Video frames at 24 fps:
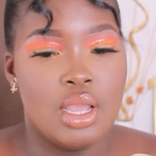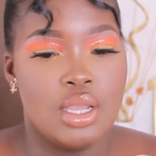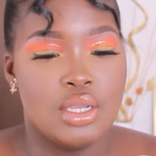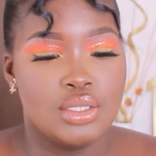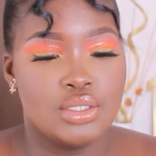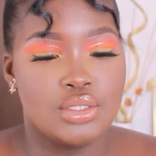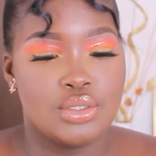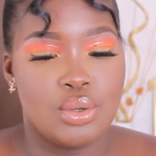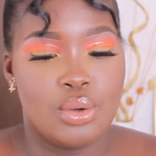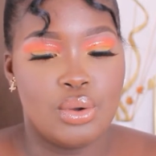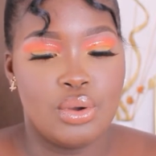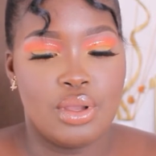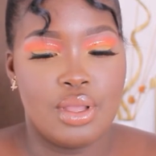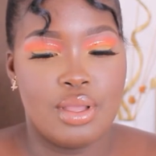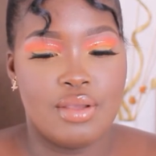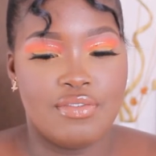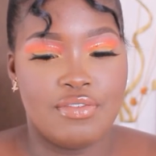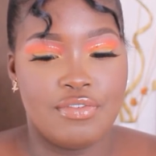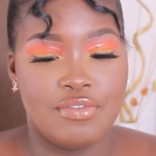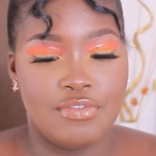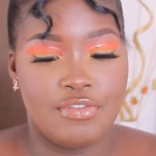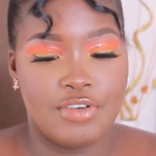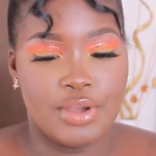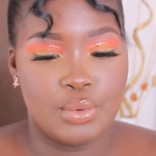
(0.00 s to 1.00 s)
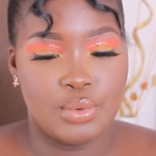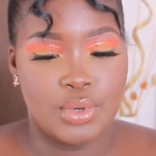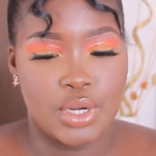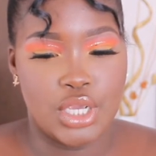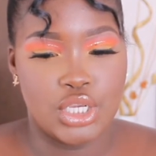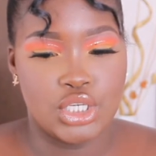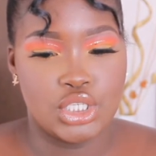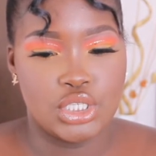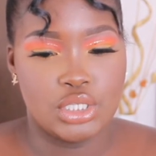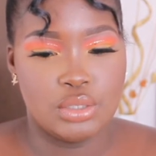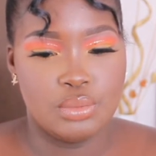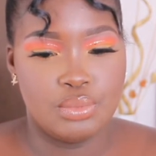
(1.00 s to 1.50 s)
So a
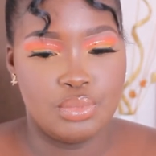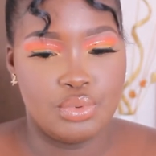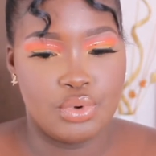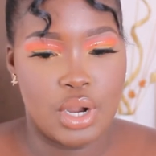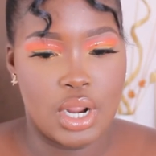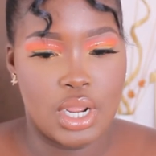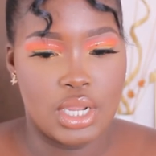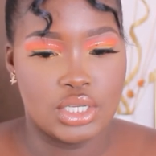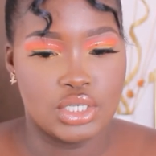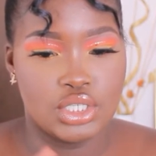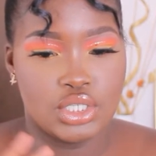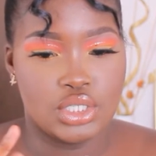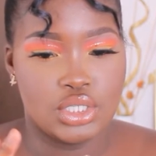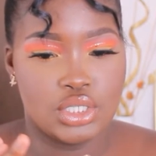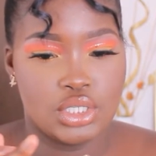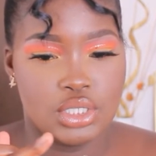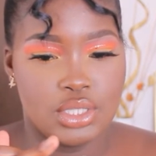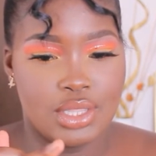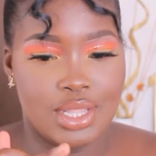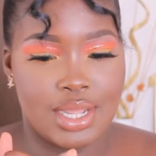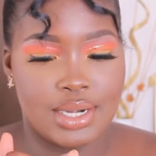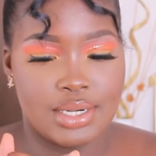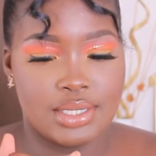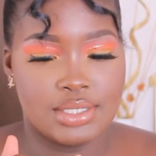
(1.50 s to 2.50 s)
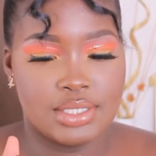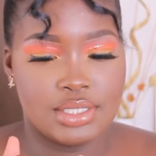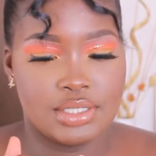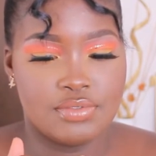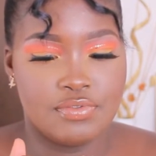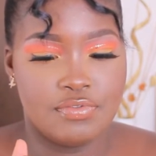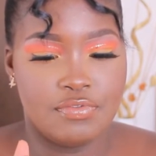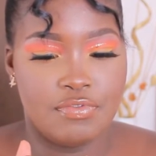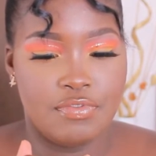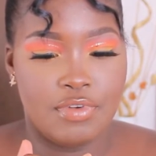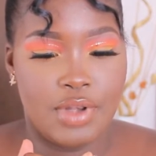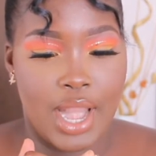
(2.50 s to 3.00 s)
foundation brush that is
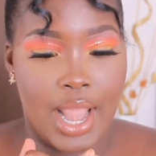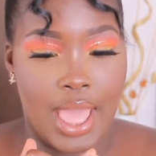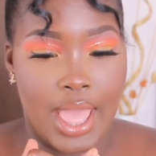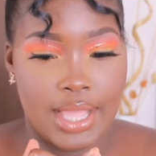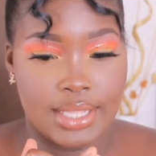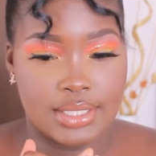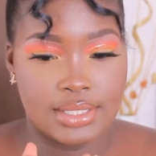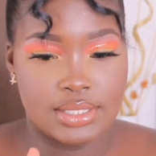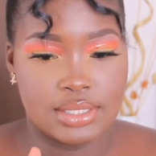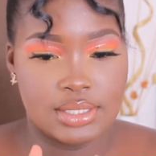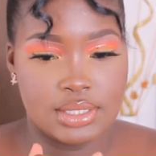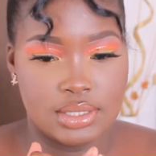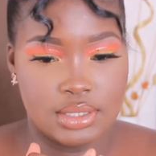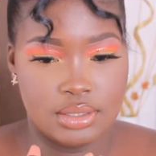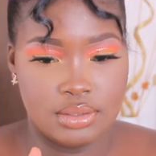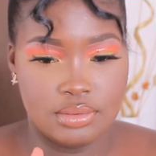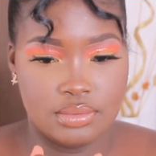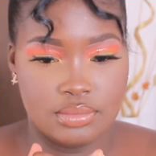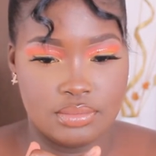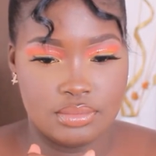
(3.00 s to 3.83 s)
flat